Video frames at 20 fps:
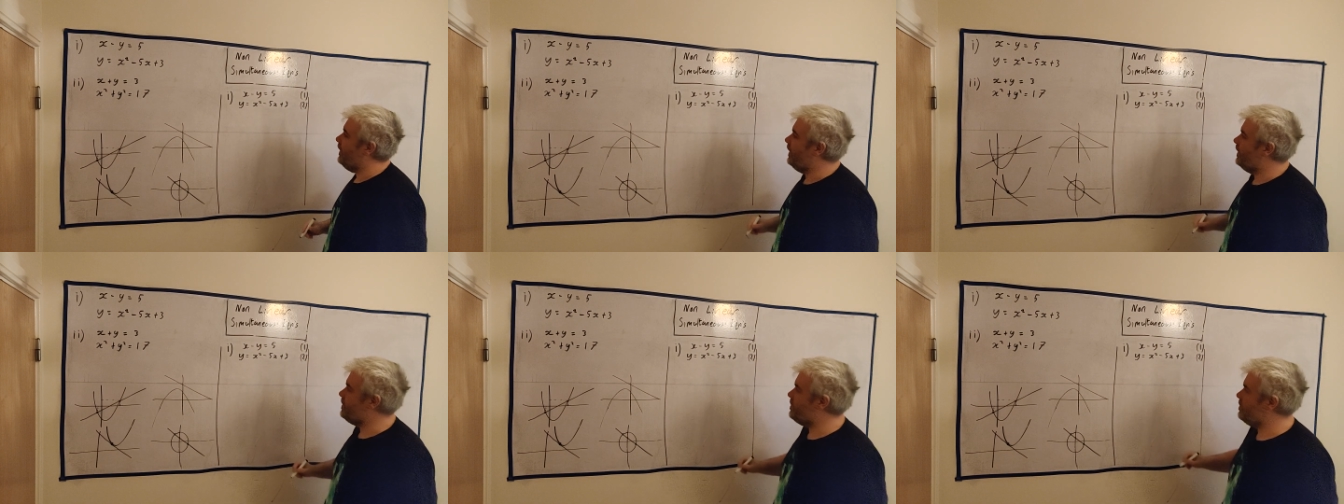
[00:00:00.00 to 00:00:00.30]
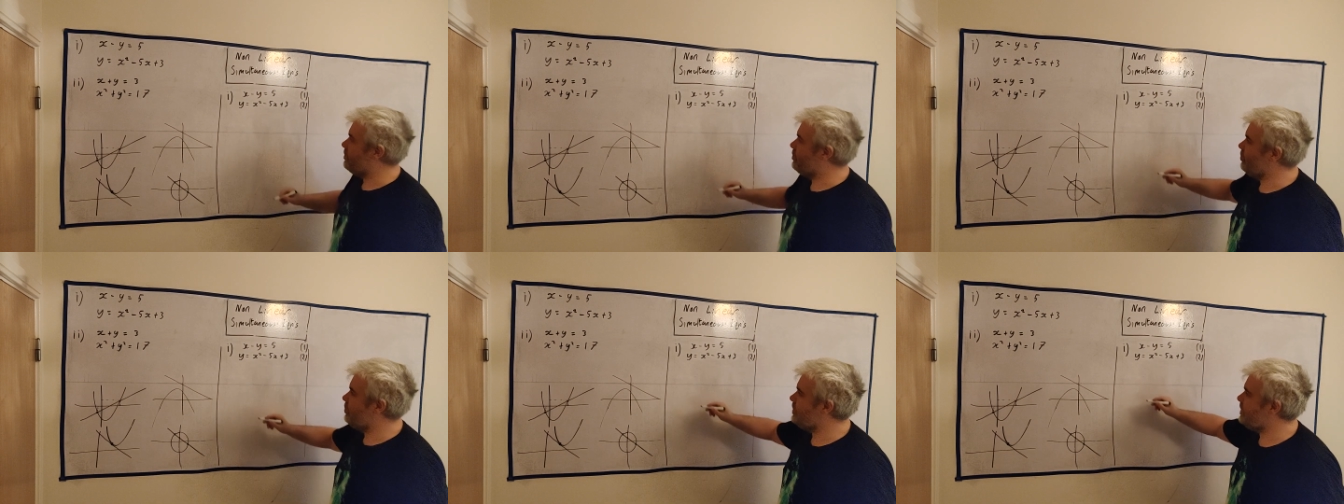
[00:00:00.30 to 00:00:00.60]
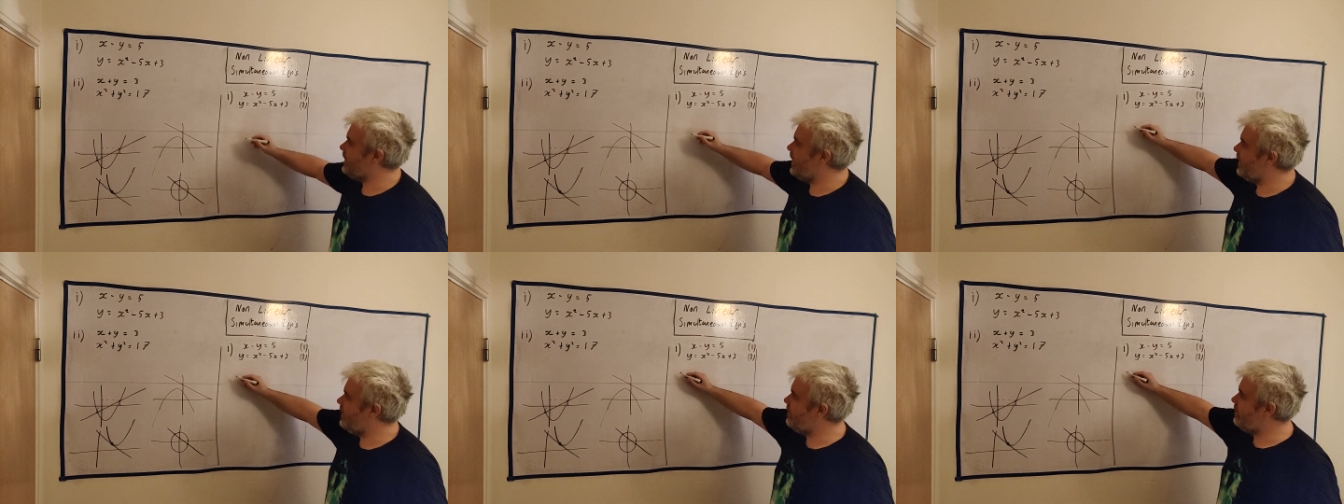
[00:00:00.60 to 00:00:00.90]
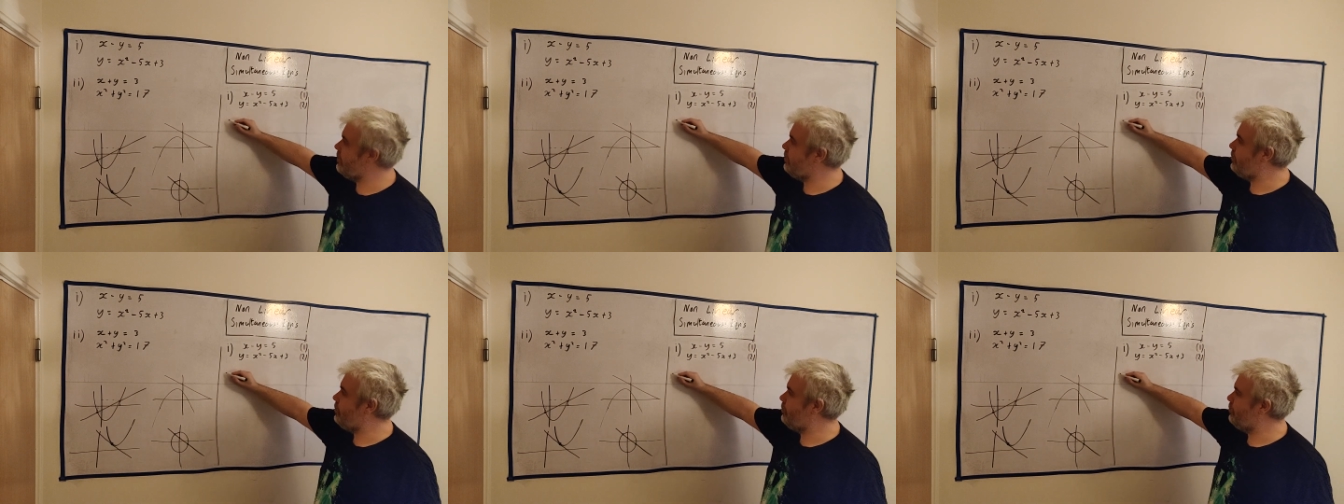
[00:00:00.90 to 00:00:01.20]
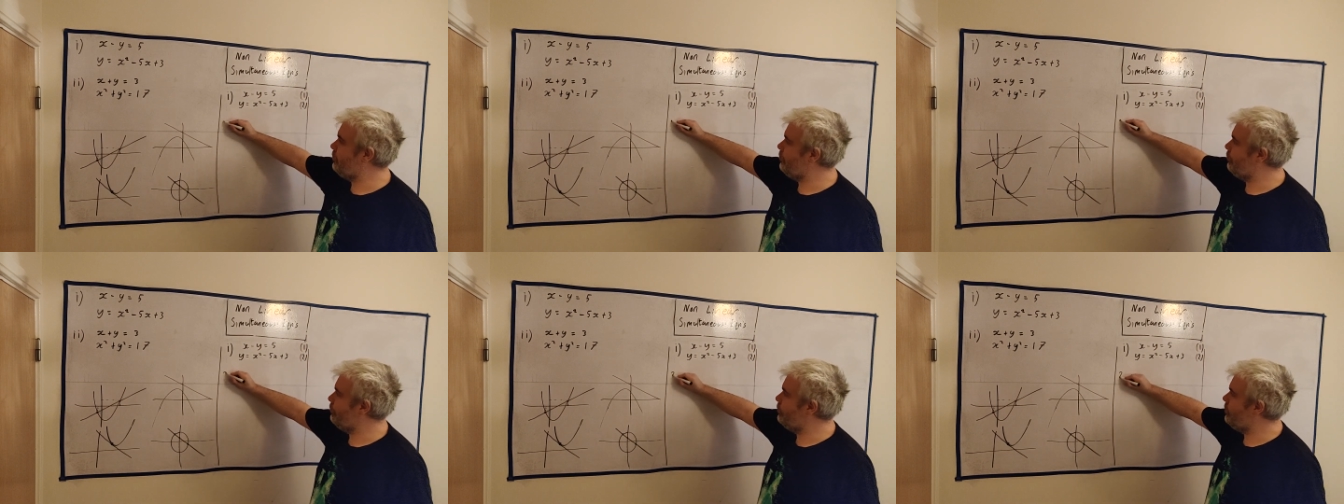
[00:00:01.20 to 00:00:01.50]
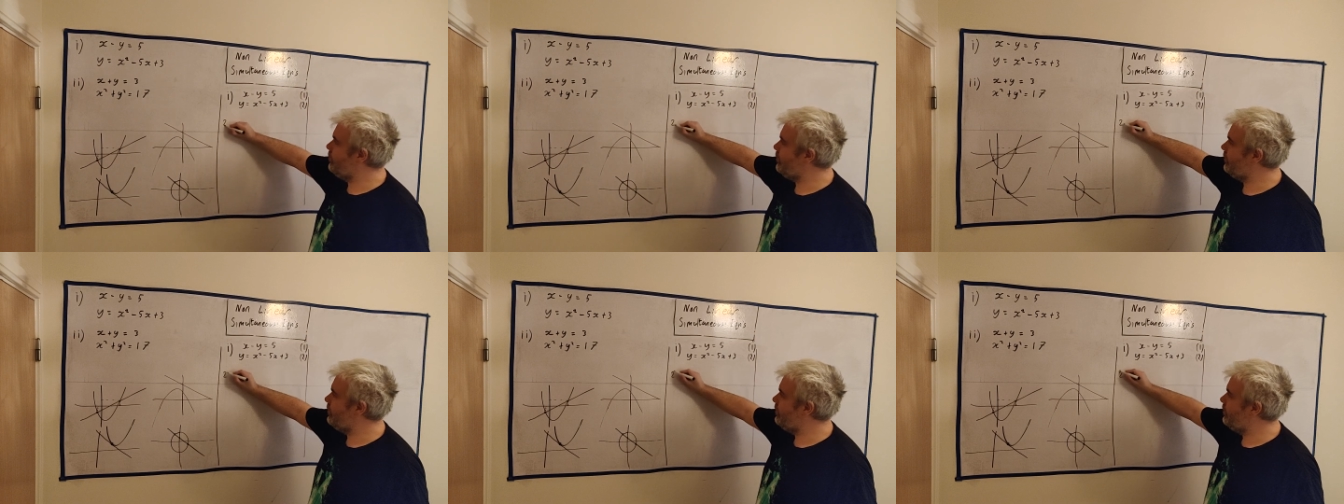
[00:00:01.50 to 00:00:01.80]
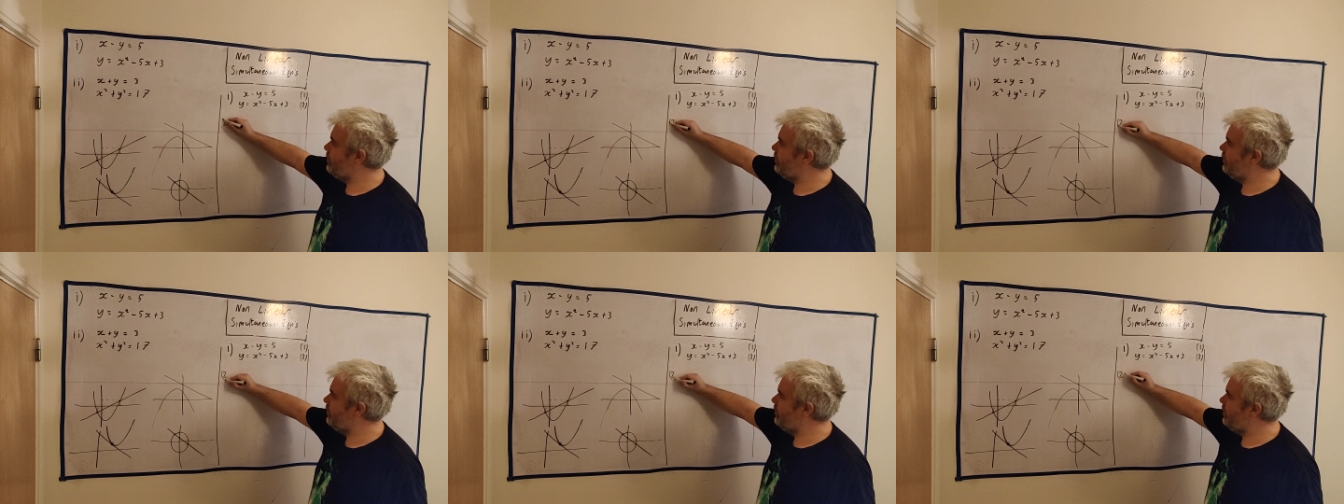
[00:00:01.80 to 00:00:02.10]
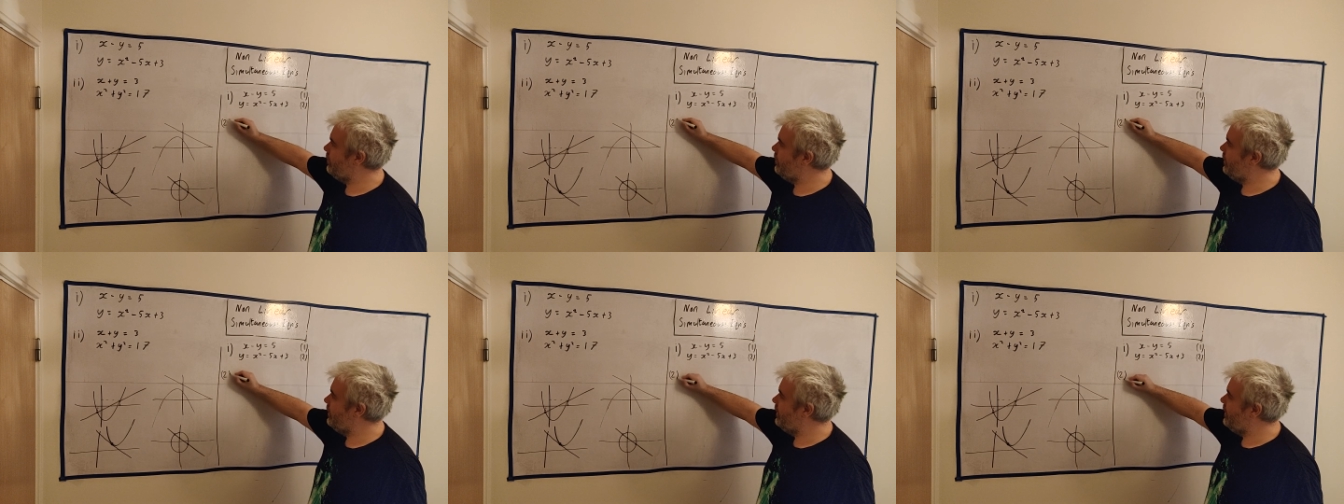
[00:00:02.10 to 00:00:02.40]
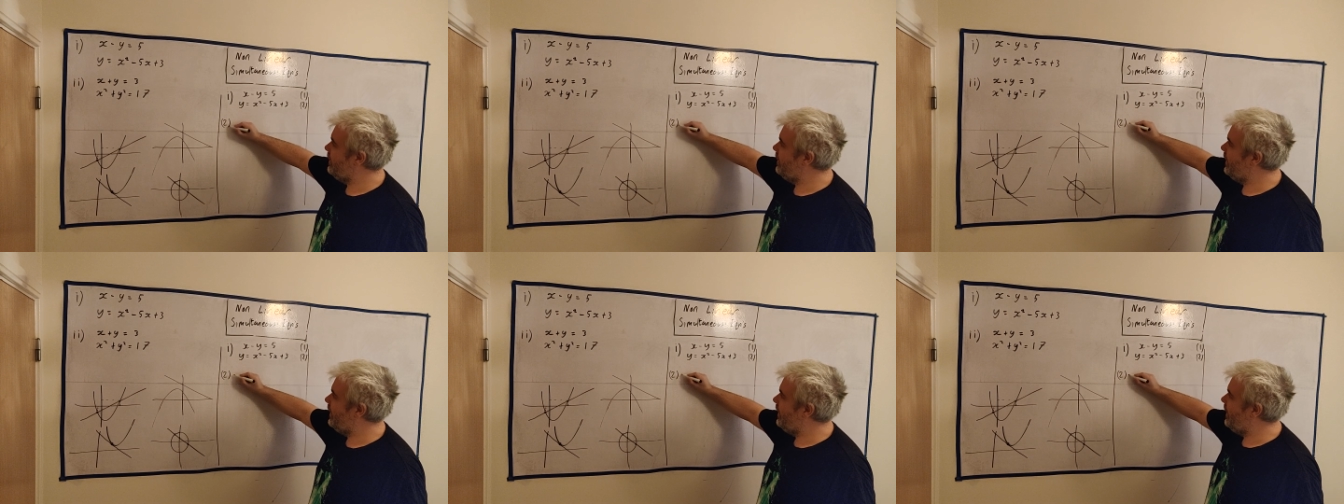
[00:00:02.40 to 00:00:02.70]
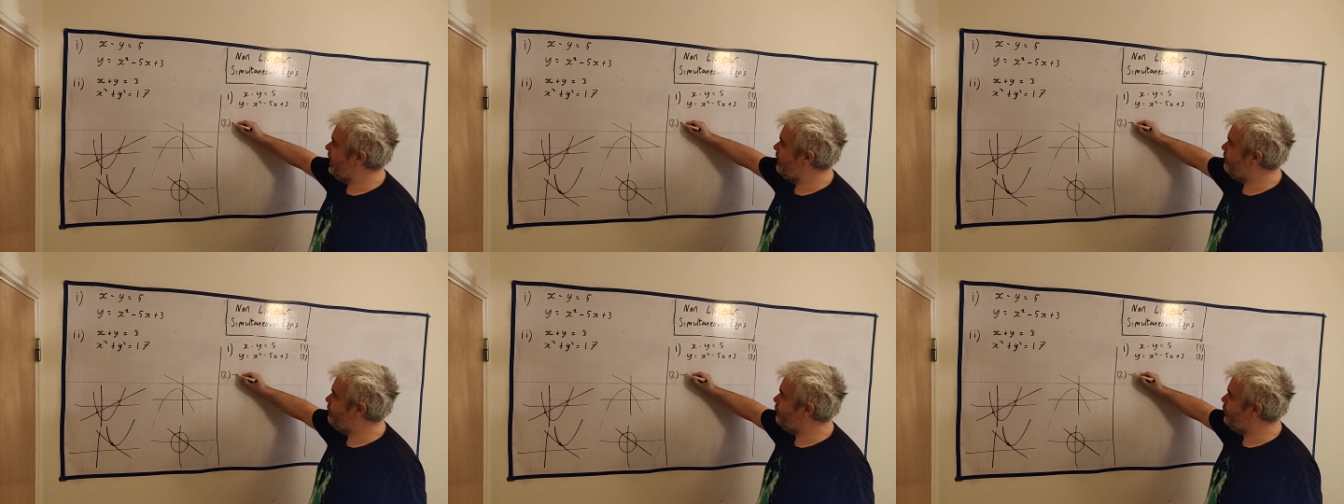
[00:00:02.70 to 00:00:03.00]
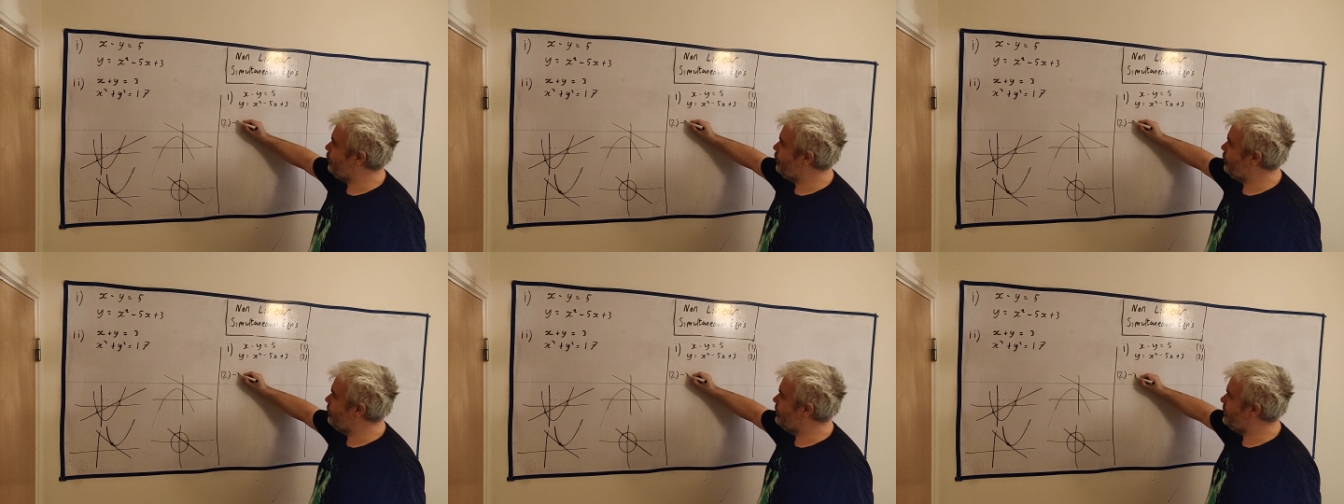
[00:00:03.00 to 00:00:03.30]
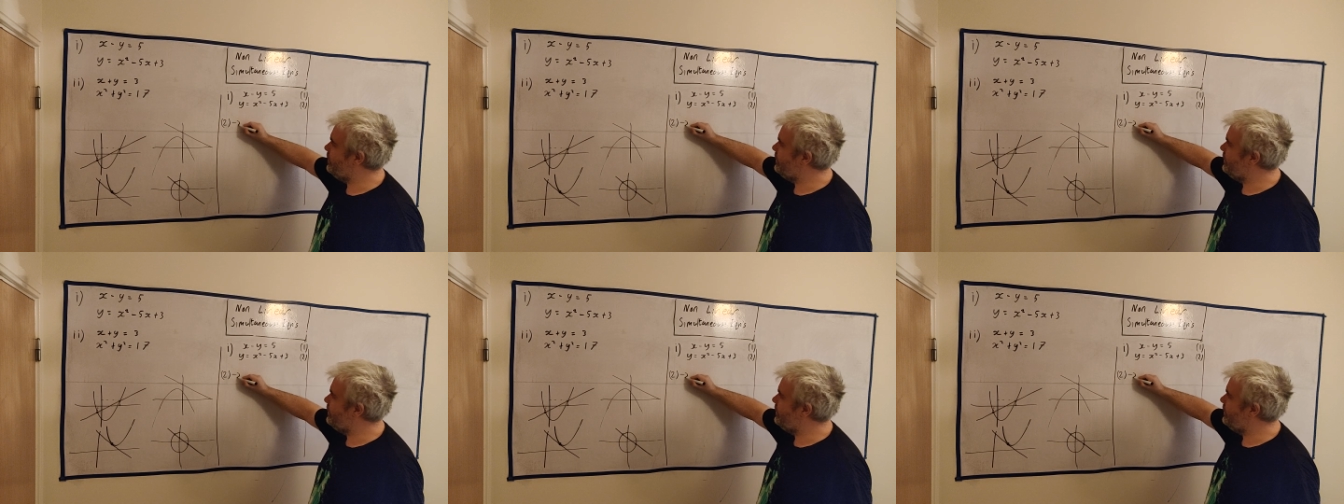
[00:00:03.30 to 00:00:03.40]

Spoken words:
let's just take 2 and put